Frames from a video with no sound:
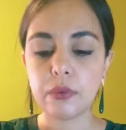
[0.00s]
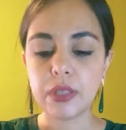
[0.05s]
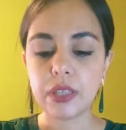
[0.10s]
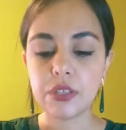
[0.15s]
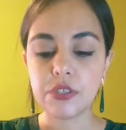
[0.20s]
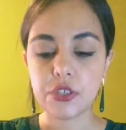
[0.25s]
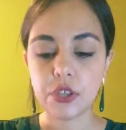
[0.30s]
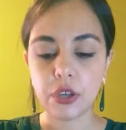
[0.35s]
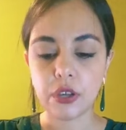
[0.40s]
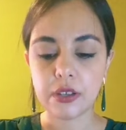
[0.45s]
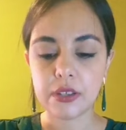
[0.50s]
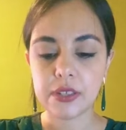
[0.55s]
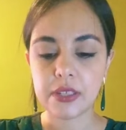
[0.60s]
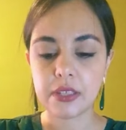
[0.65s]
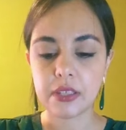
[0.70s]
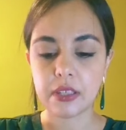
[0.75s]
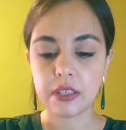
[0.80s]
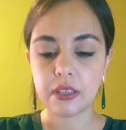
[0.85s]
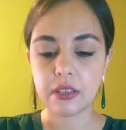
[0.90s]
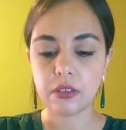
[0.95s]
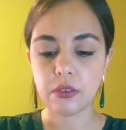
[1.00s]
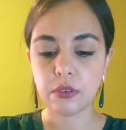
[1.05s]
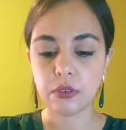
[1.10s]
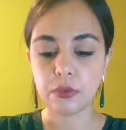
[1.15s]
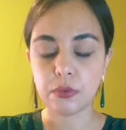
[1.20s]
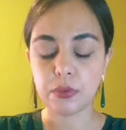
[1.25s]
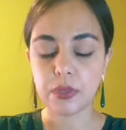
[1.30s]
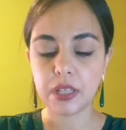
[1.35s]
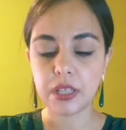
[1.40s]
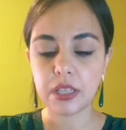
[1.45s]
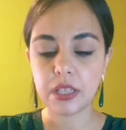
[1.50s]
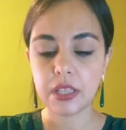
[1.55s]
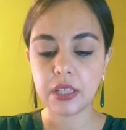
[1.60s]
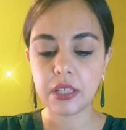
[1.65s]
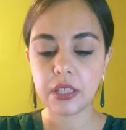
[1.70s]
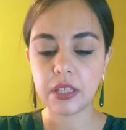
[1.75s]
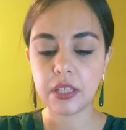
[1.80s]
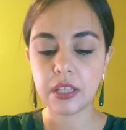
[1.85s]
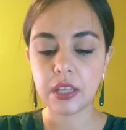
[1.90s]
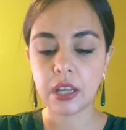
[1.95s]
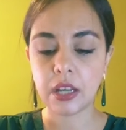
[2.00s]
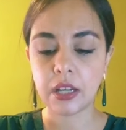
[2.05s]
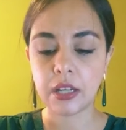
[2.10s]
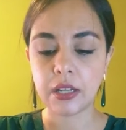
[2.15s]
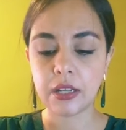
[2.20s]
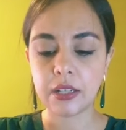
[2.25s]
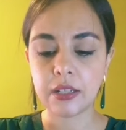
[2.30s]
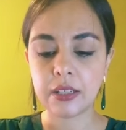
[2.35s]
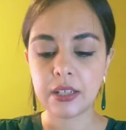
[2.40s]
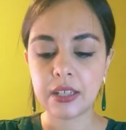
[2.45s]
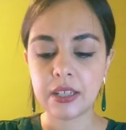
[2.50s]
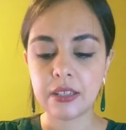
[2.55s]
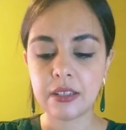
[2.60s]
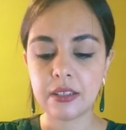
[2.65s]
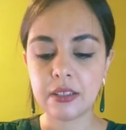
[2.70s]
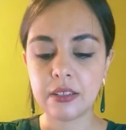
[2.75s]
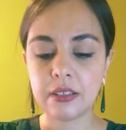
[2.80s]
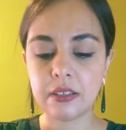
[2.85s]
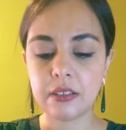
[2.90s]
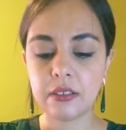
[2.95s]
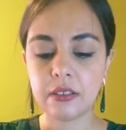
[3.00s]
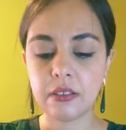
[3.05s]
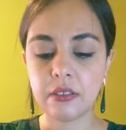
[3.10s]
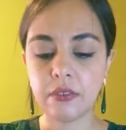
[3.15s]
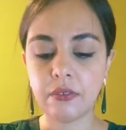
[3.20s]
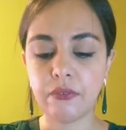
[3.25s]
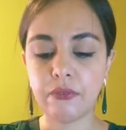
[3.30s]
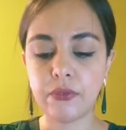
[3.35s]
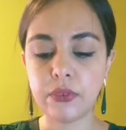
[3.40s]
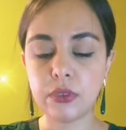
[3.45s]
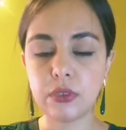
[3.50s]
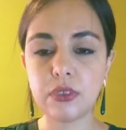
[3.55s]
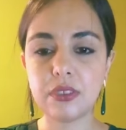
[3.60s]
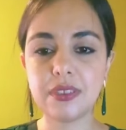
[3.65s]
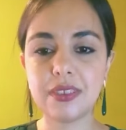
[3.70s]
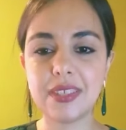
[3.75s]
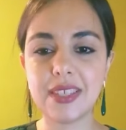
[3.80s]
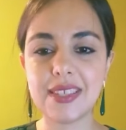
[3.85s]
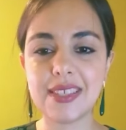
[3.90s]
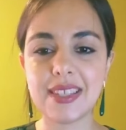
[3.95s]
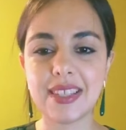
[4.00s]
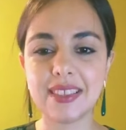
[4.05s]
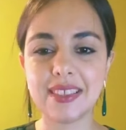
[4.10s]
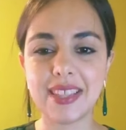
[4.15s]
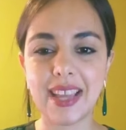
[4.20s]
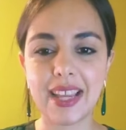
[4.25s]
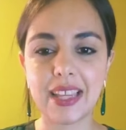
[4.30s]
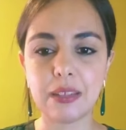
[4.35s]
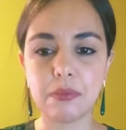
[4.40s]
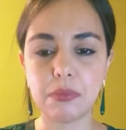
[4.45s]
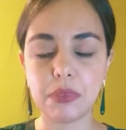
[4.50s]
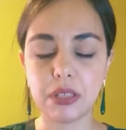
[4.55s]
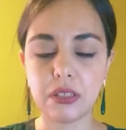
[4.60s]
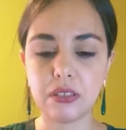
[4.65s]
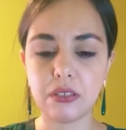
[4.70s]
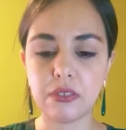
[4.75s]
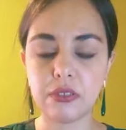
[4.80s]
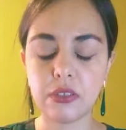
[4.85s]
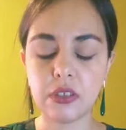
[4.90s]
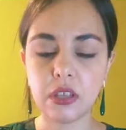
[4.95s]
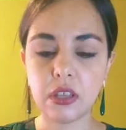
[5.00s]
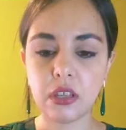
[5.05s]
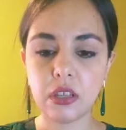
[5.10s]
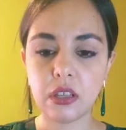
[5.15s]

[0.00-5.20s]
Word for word: really toxic or really uh, in full disalignment